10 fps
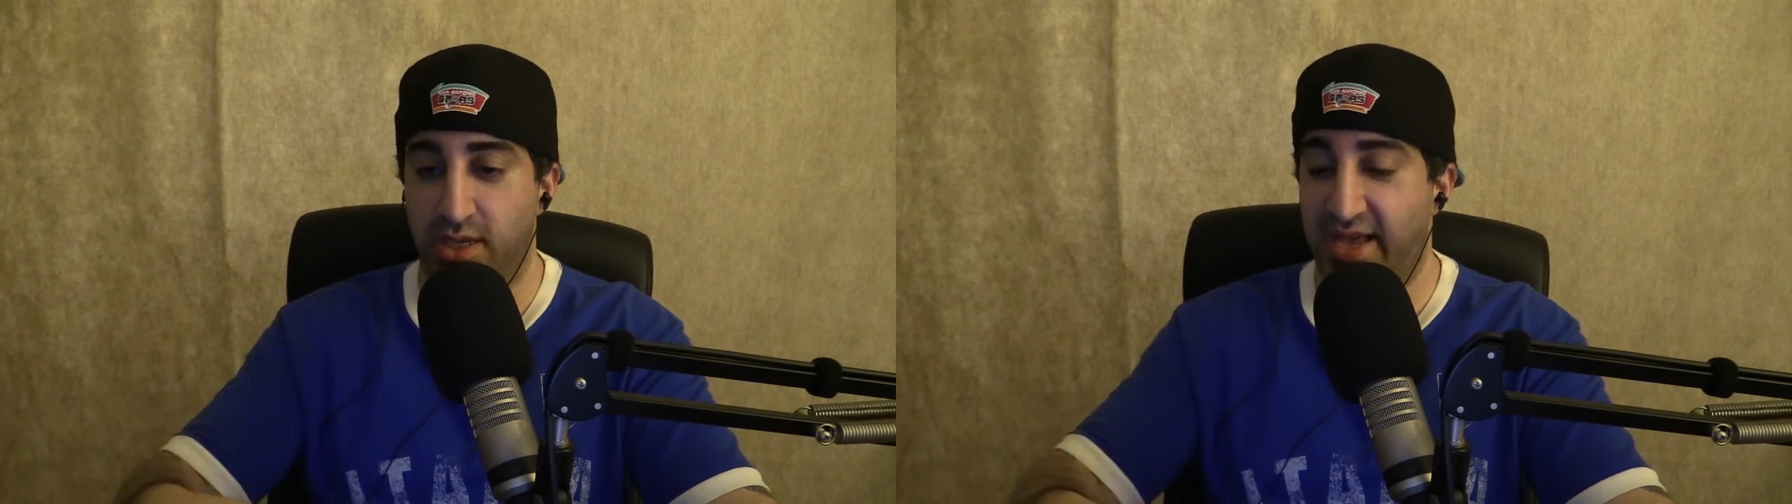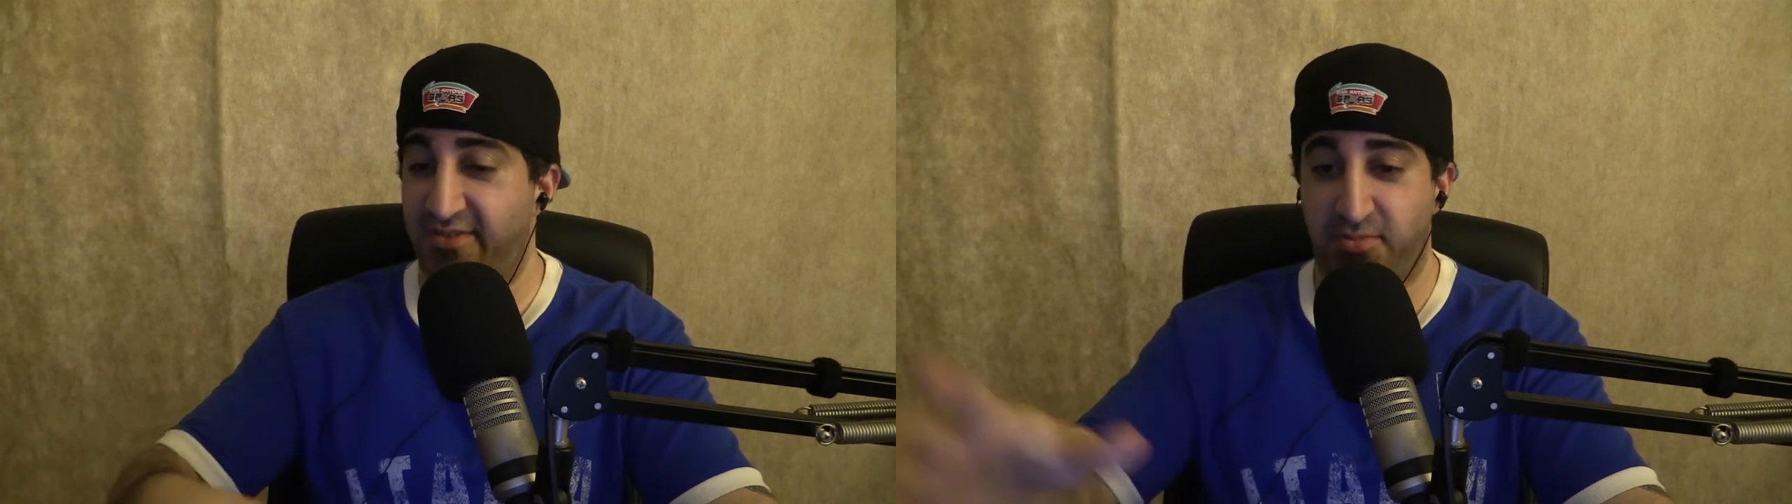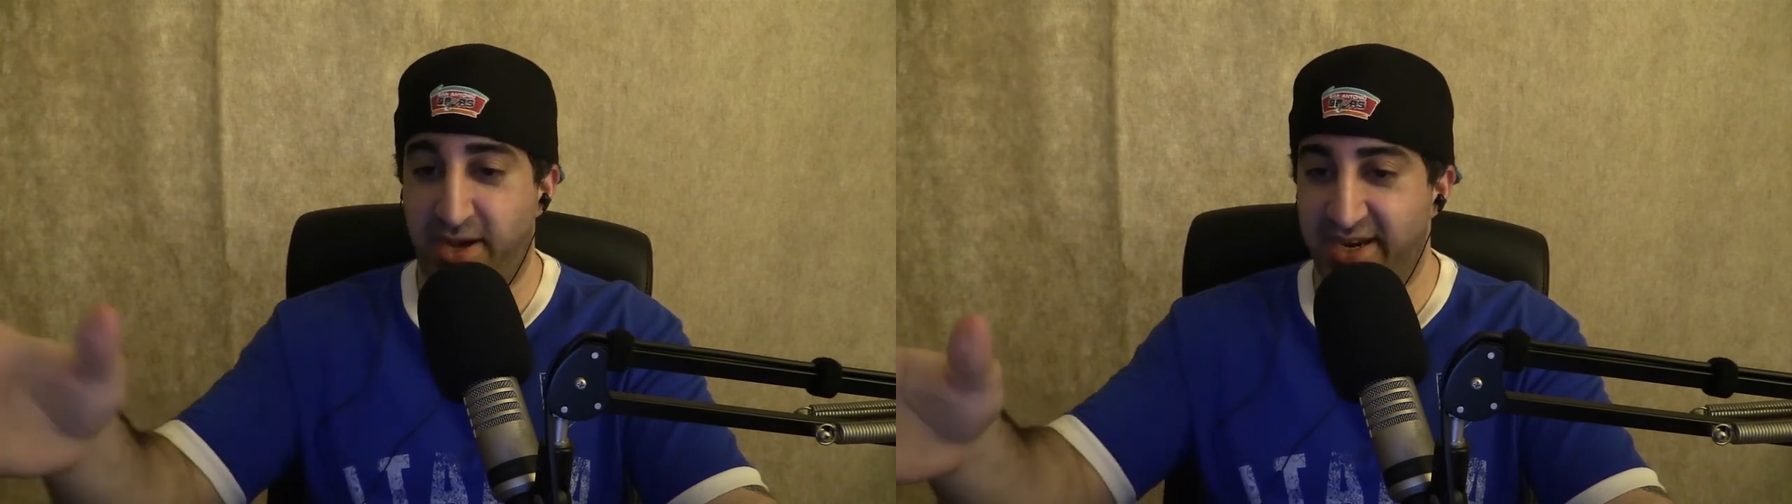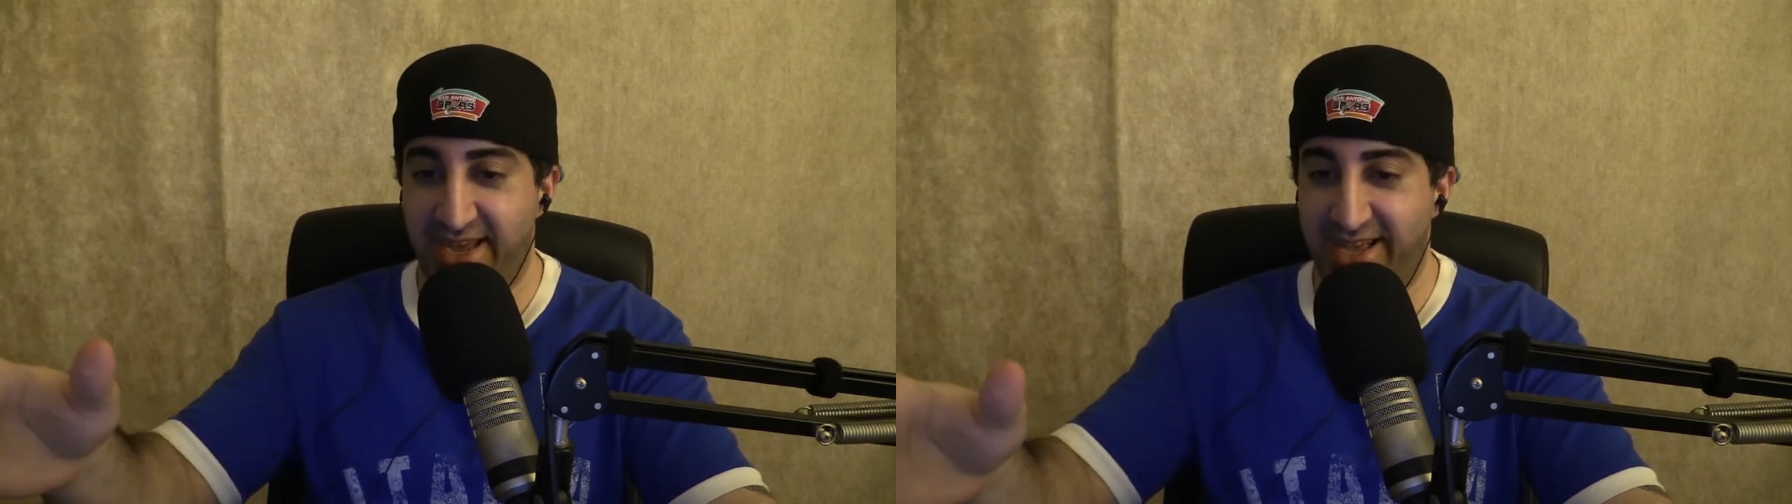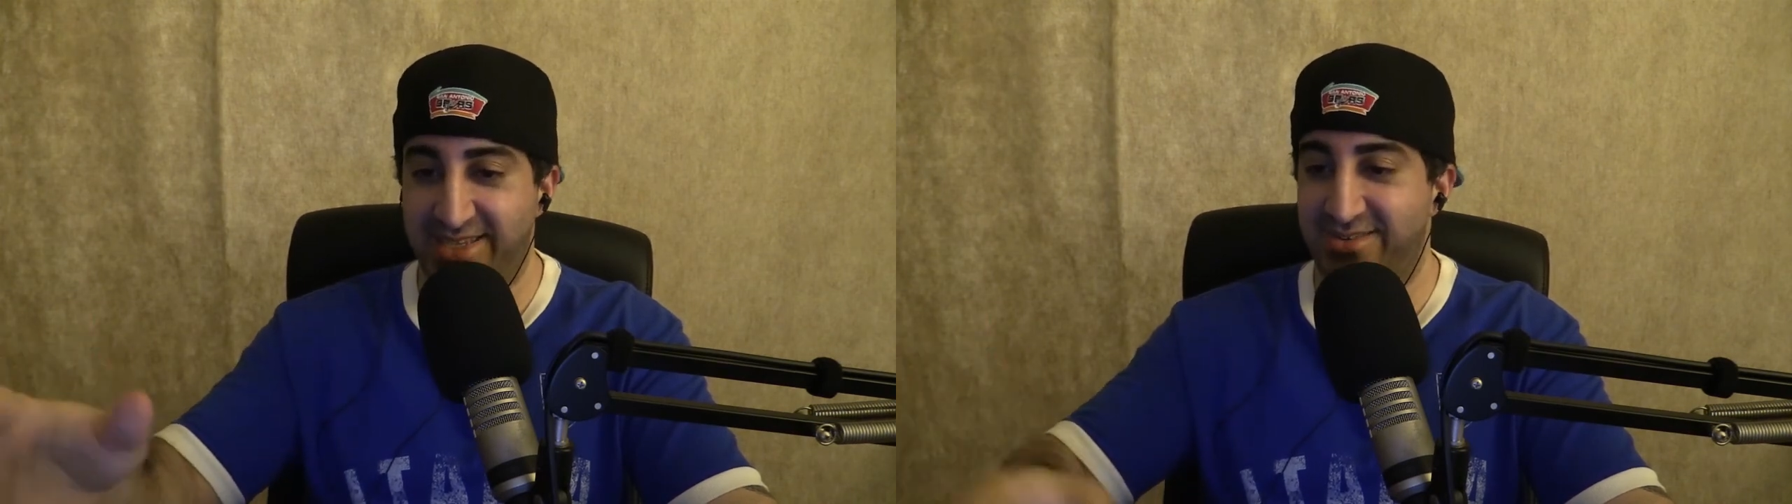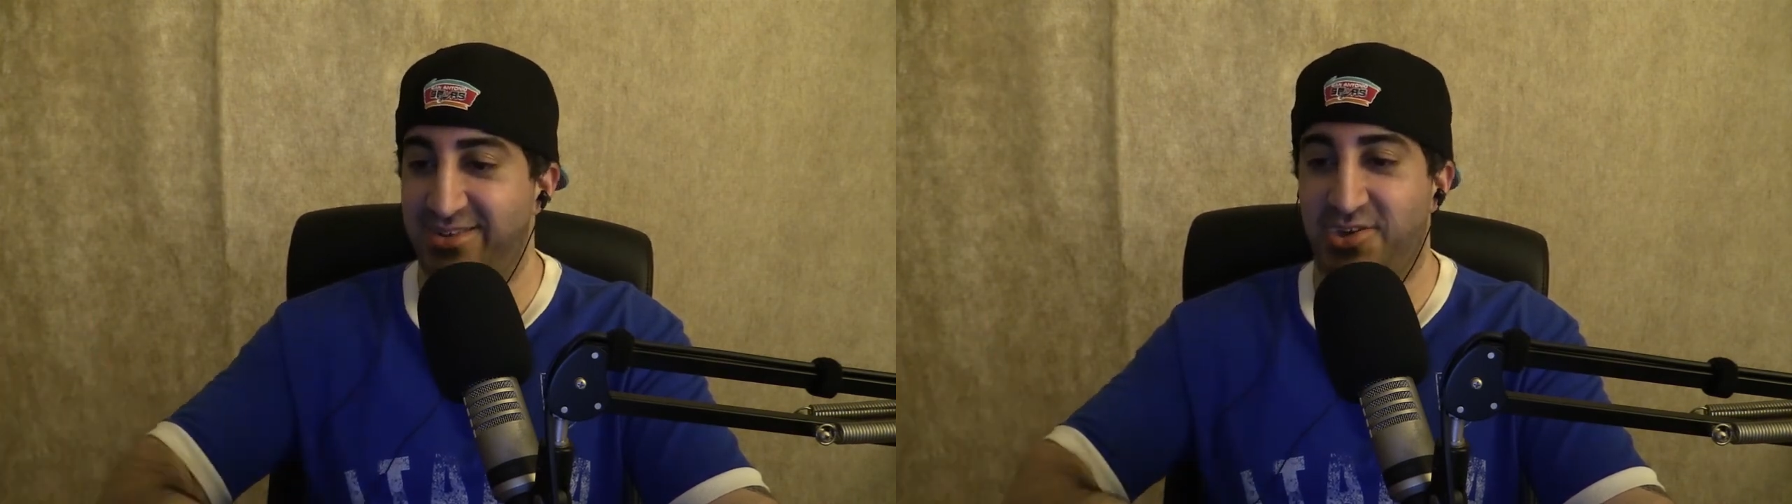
have a podcast or